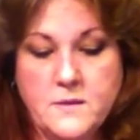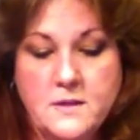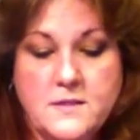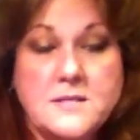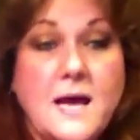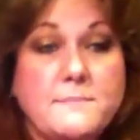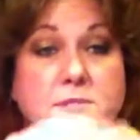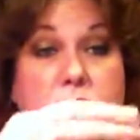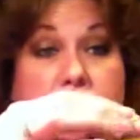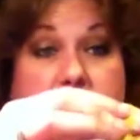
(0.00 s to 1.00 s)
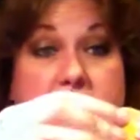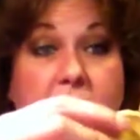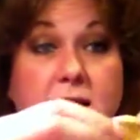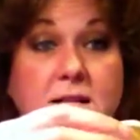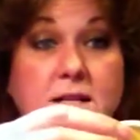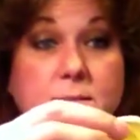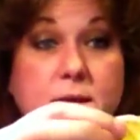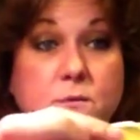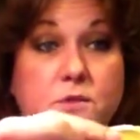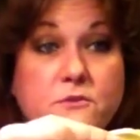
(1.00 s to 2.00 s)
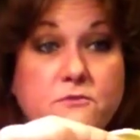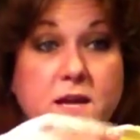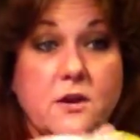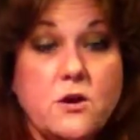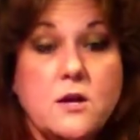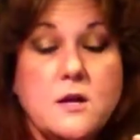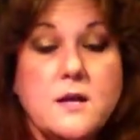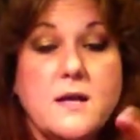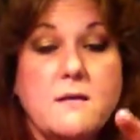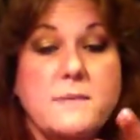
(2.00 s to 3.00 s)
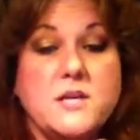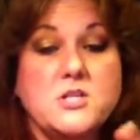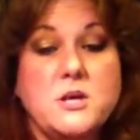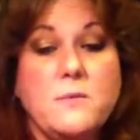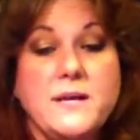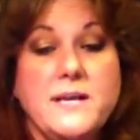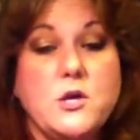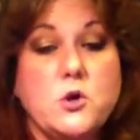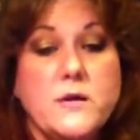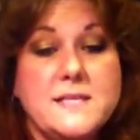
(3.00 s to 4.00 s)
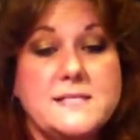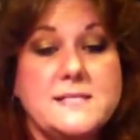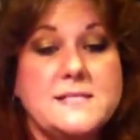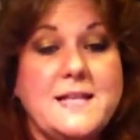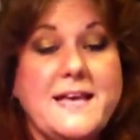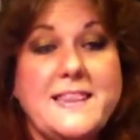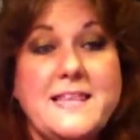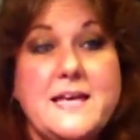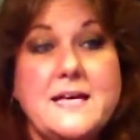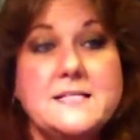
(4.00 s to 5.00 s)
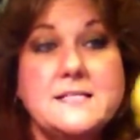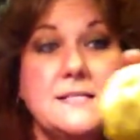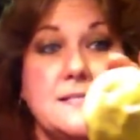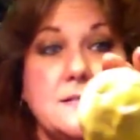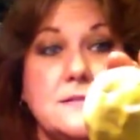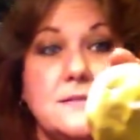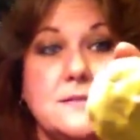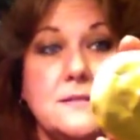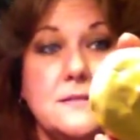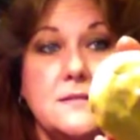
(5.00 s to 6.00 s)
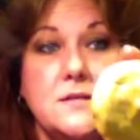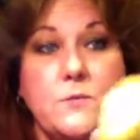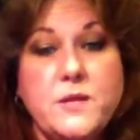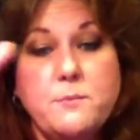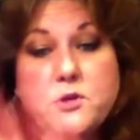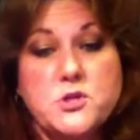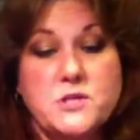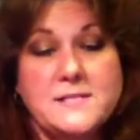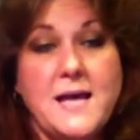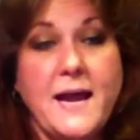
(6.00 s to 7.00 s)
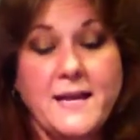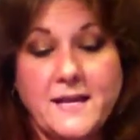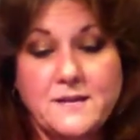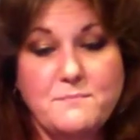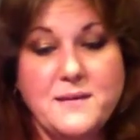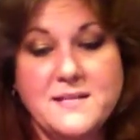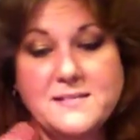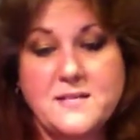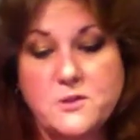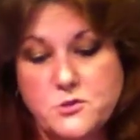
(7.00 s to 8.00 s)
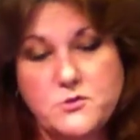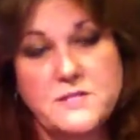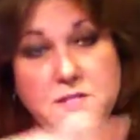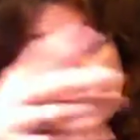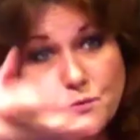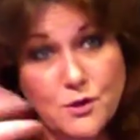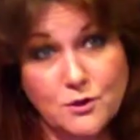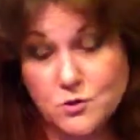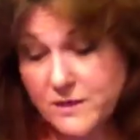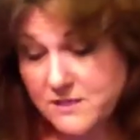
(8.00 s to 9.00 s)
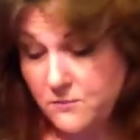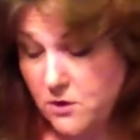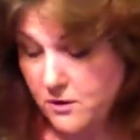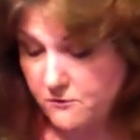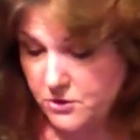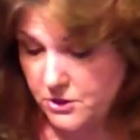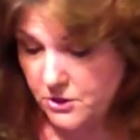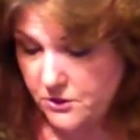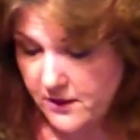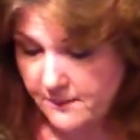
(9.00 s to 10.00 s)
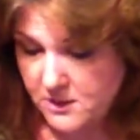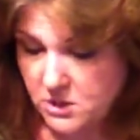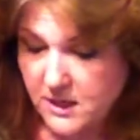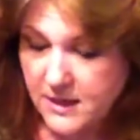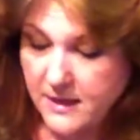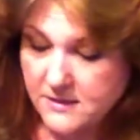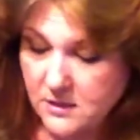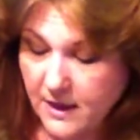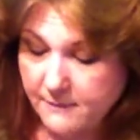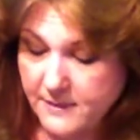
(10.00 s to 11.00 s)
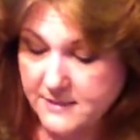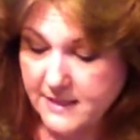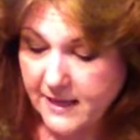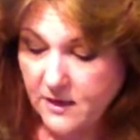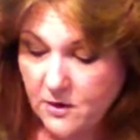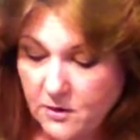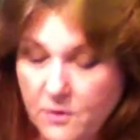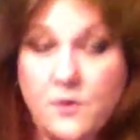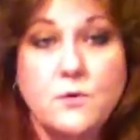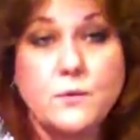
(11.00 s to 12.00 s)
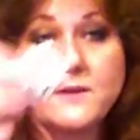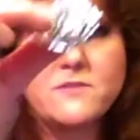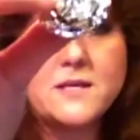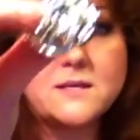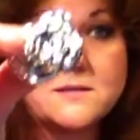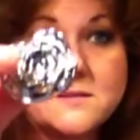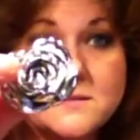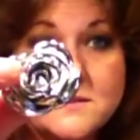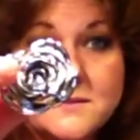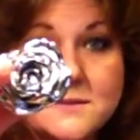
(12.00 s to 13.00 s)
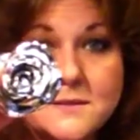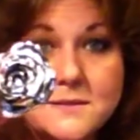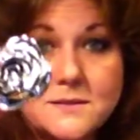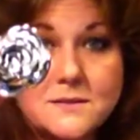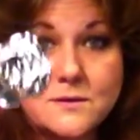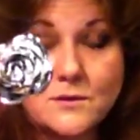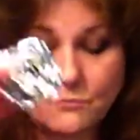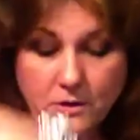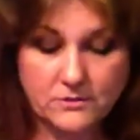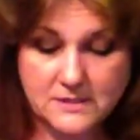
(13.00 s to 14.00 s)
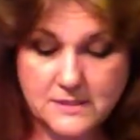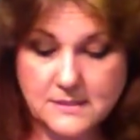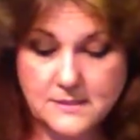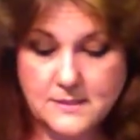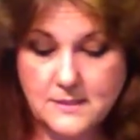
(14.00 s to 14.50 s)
the top surface out a little bit with your finger because you don't want any creases like this when you push your design in, because then those creases will transfer over to your image. So I'm going to take one of these roses,